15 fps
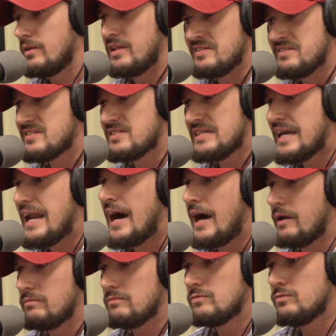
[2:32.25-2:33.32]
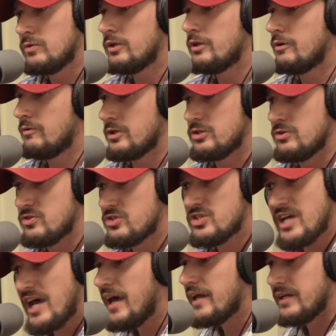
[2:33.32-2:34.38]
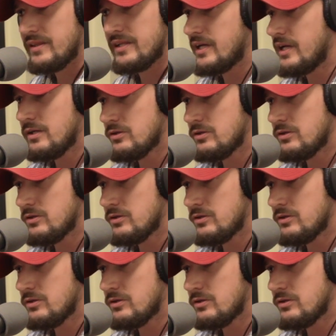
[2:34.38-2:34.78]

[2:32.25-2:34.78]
That's not really what you said in the